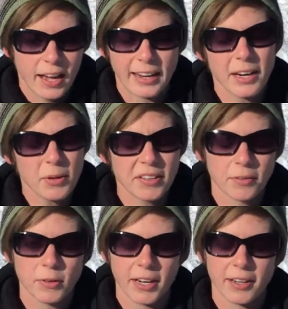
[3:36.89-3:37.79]
And I always
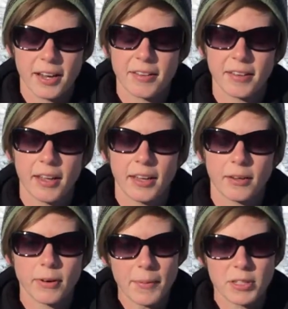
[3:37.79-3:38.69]
can recognize
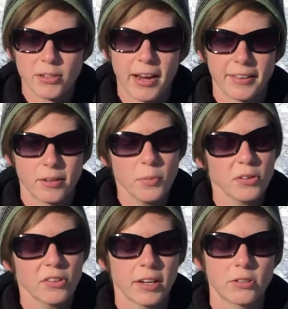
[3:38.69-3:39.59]
a rabbit track because it
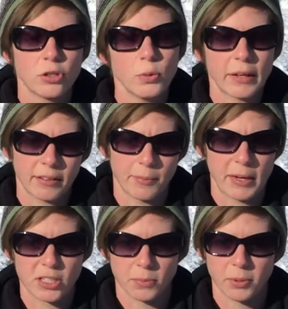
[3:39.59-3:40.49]
almost looks like 2
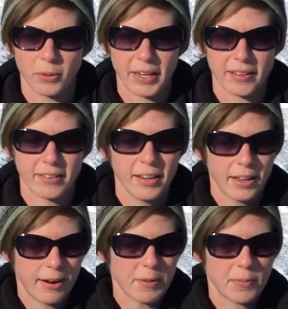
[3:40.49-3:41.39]
exclamation points.
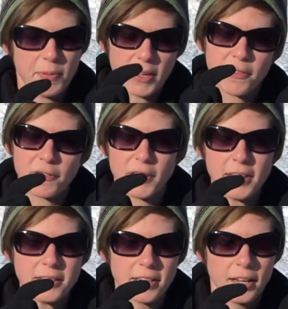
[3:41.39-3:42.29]
The rabbit's big
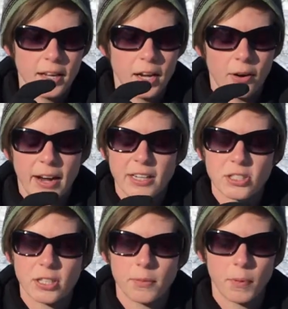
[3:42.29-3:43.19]
feet are
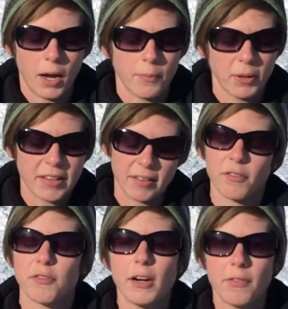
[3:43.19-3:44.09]
actually placed in
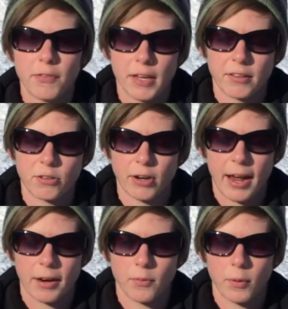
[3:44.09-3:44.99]
front of its
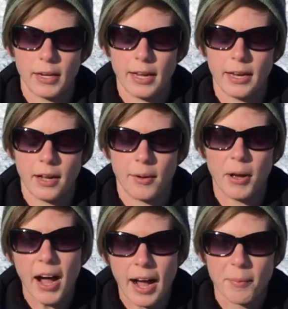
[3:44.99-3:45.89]
track when it
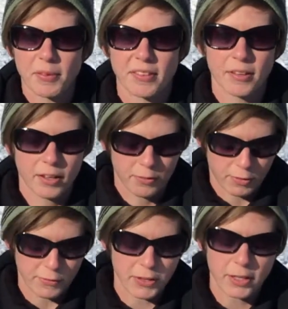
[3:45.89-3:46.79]
hops.
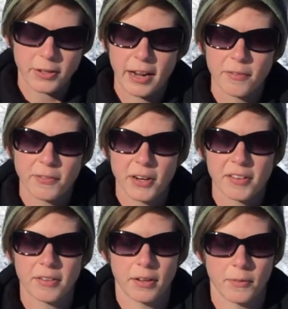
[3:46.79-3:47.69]
Front feet go down
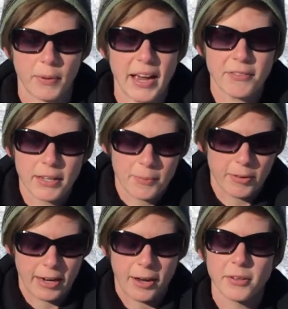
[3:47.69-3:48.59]
first, back feet come
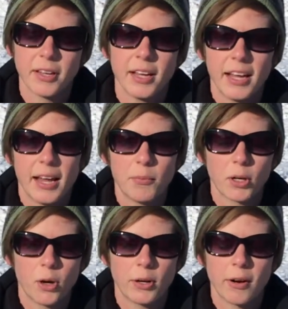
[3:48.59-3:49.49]
around and
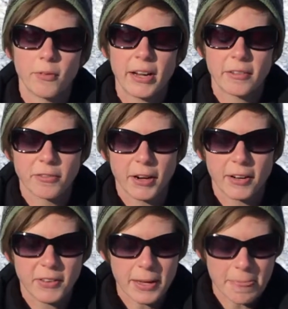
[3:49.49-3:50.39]
go down right in front
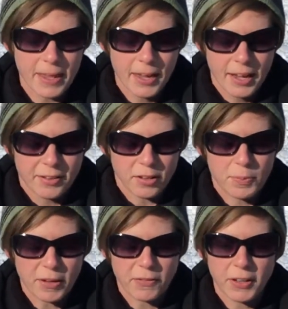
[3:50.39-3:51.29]
of it. So its
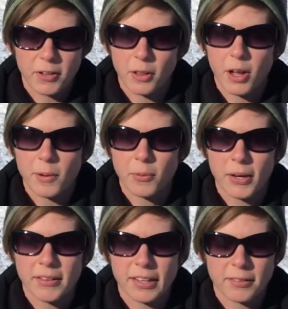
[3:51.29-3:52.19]
big feet are the long
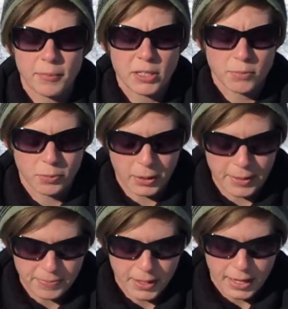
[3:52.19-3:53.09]
points of the exclamation
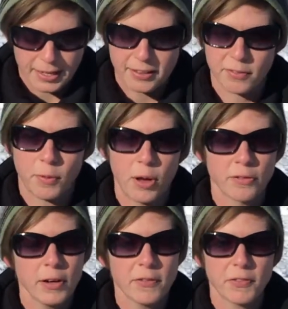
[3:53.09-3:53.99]
point, and its small
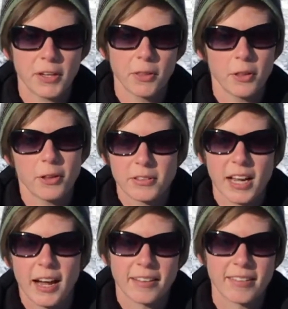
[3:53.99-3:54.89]
front feet are the little
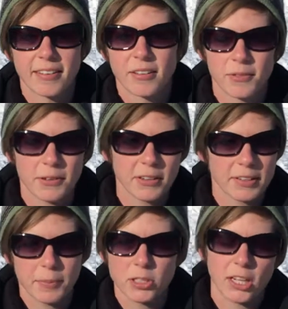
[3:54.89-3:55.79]
dots. So if you ever
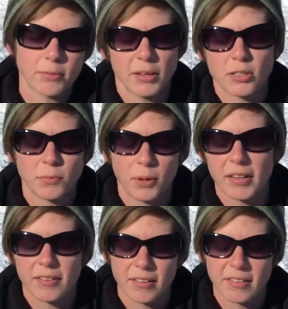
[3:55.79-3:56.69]
see a bunch of exclamation
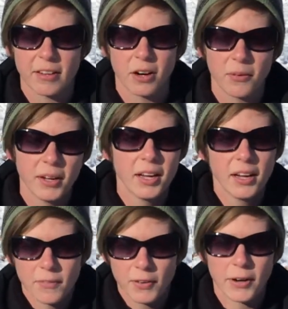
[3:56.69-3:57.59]
points in the snow,
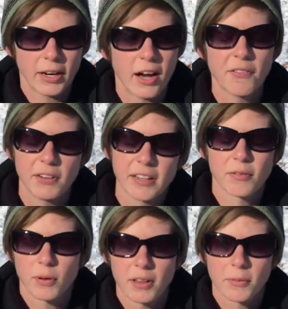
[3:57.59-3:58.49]
very often
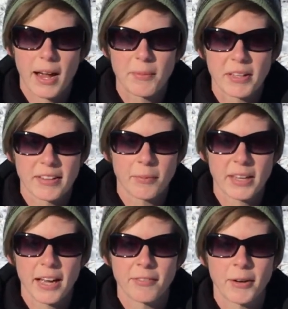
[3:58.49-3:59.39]
it's one of the rabbits that
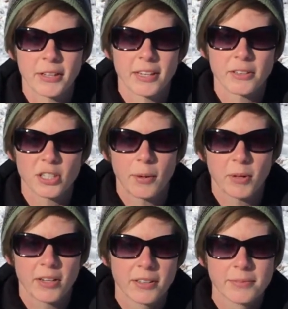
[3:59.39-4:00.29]
we have out here in Schaumburg.